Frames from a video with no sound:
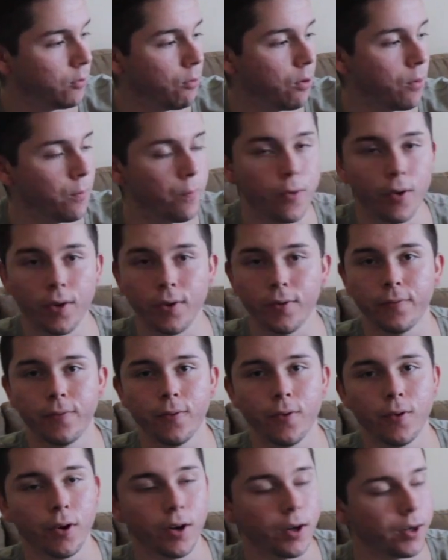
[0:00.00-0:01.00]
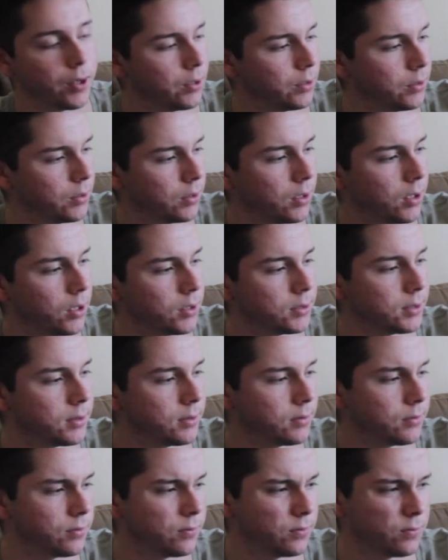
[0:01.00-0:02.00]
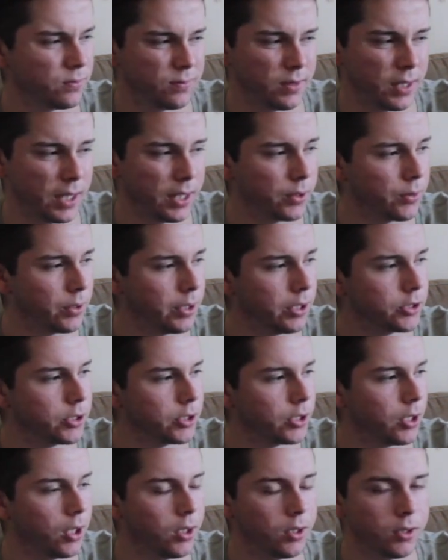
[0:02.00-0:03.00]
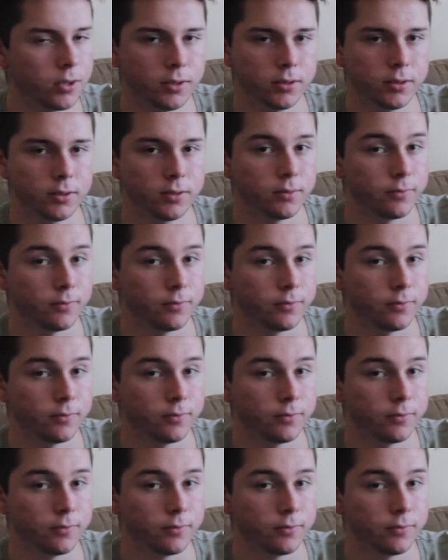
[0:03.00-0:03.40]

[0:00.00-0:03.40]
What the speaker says: 1.4, costs like $300,